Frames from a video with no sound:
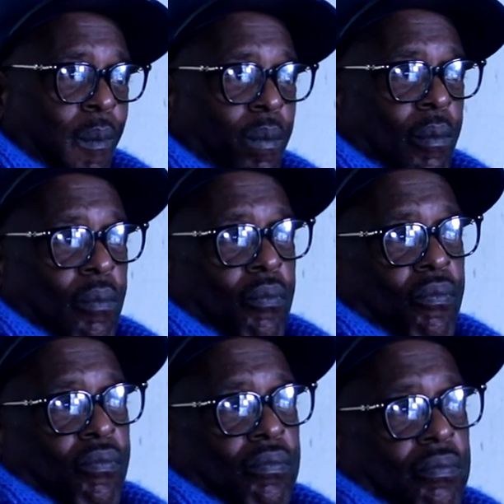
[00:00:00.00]
And,
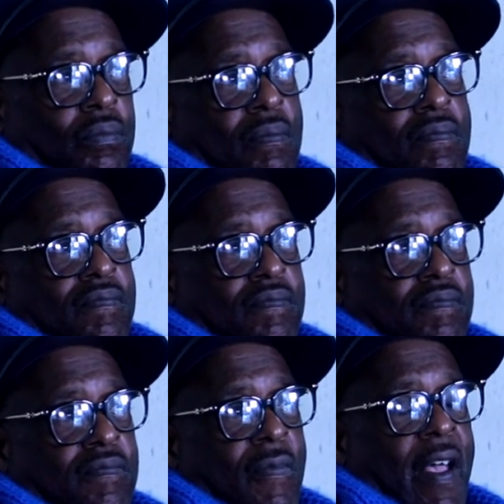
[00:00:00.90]
uh, when you uh,
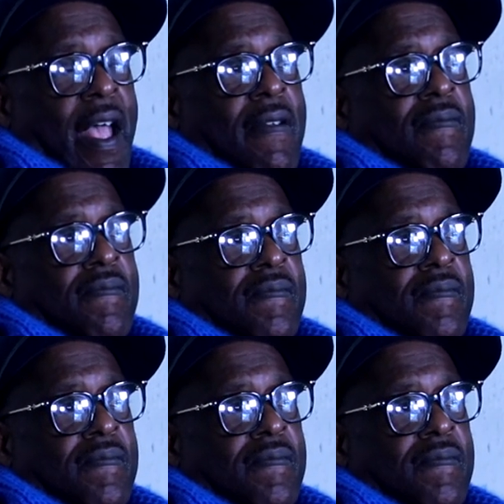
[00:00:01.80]
beat the case,